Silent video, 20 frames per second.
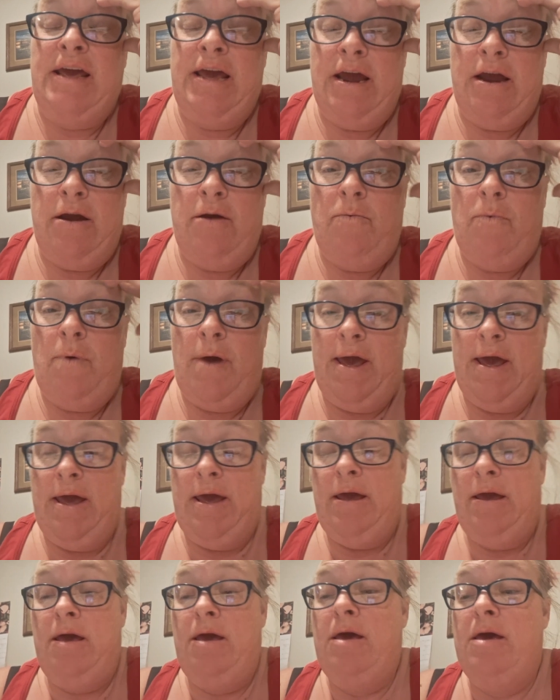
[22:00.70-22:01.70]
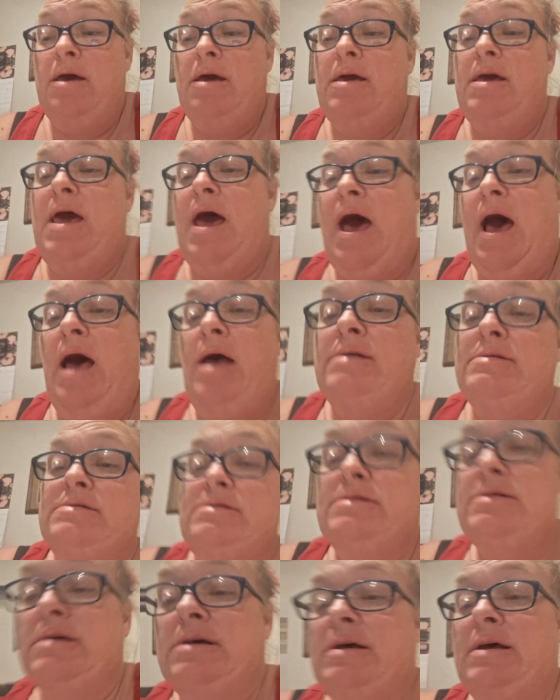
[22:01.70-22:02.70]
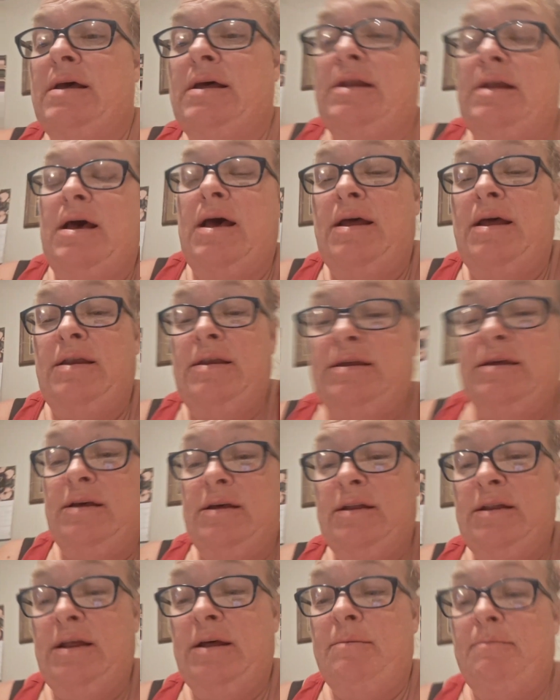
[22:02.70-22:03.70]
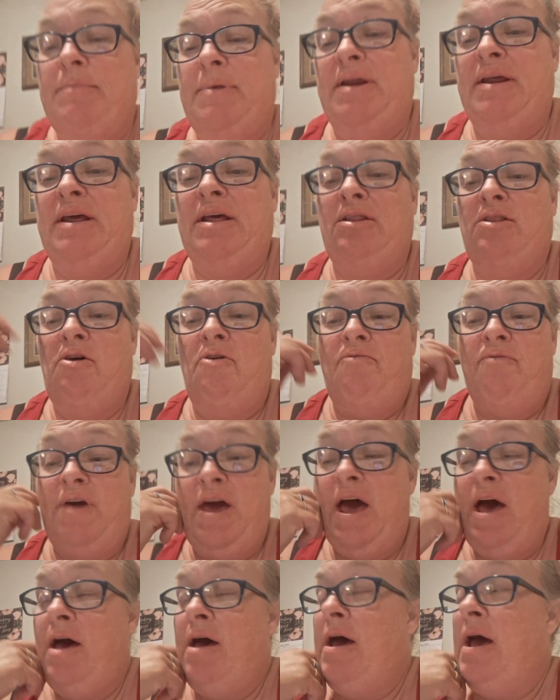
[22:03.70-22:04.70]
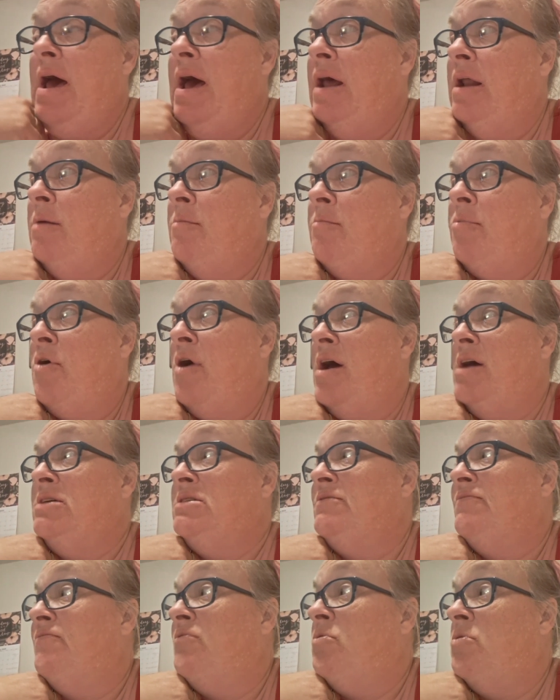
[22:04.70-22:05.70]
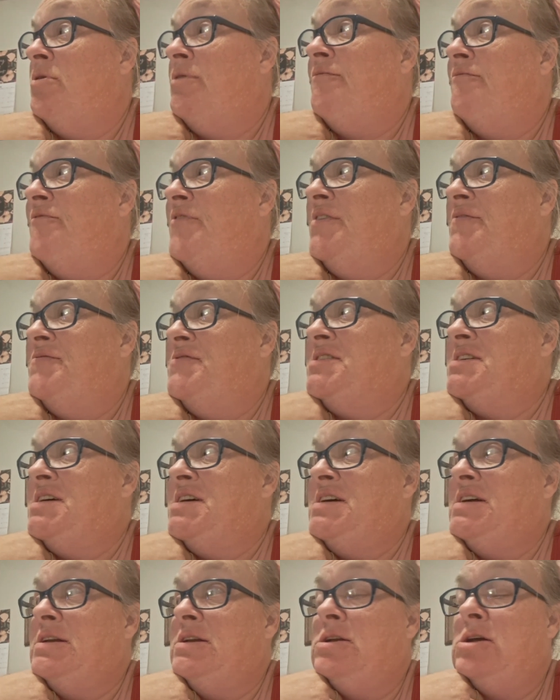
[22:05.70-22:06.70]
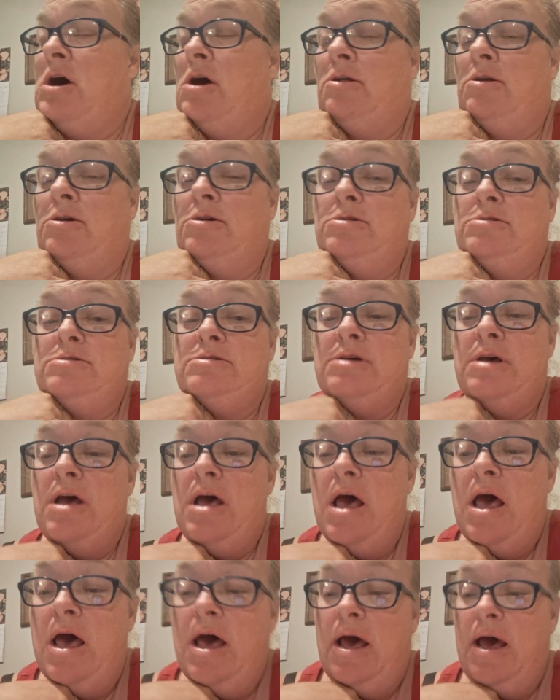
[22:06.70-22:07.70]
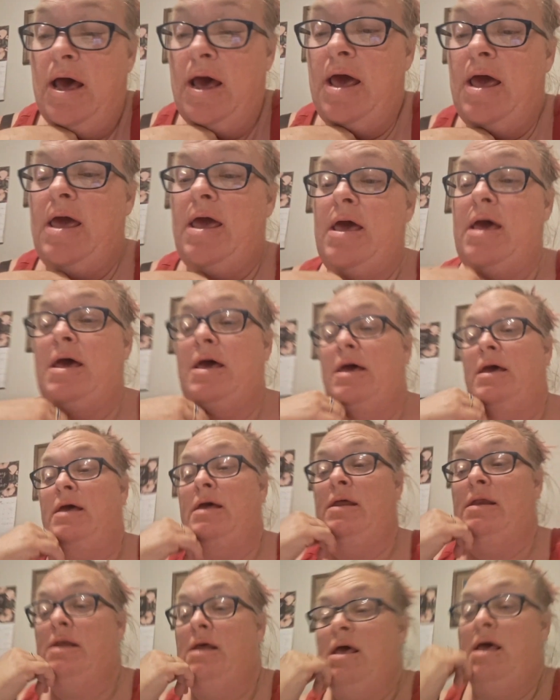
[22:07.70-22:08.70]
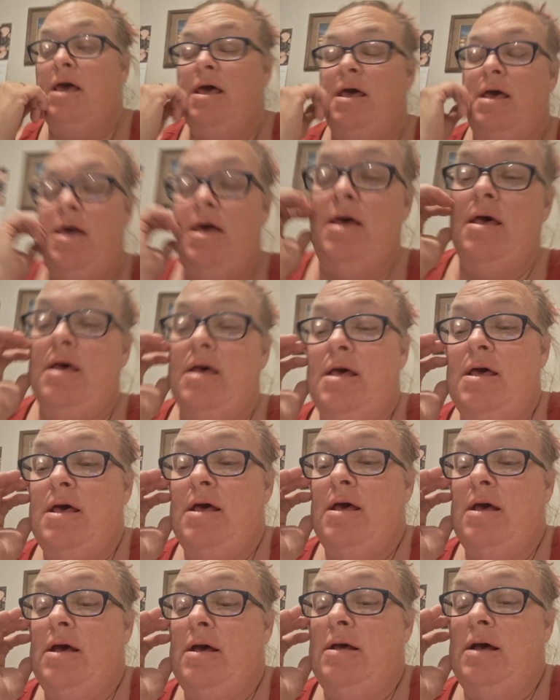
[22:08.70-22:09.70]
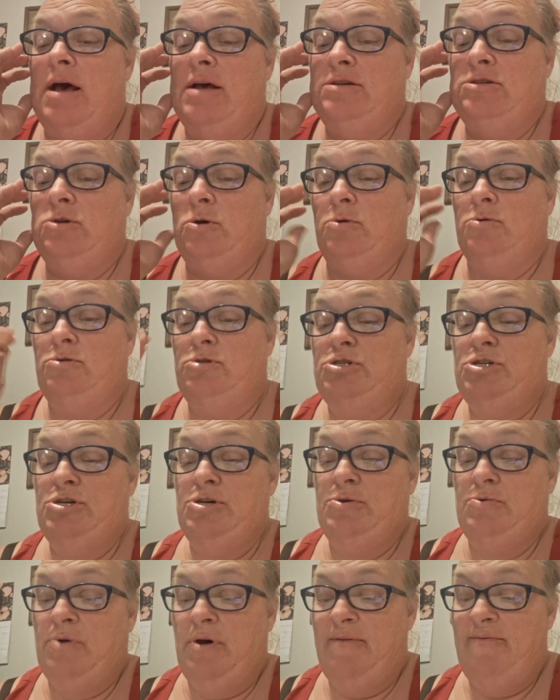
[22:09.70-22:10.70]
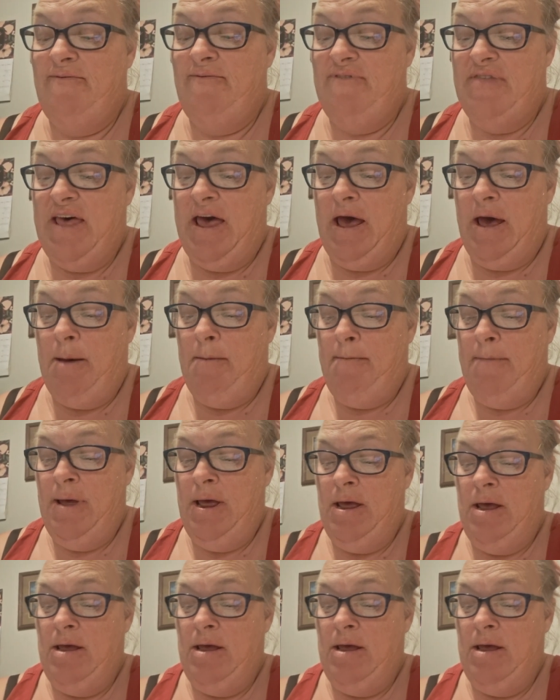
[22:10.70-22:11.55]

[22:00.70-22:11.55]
Caraway cats, and I did the mini Loaf cat. I had them priced for $15, and I sold 2 of them.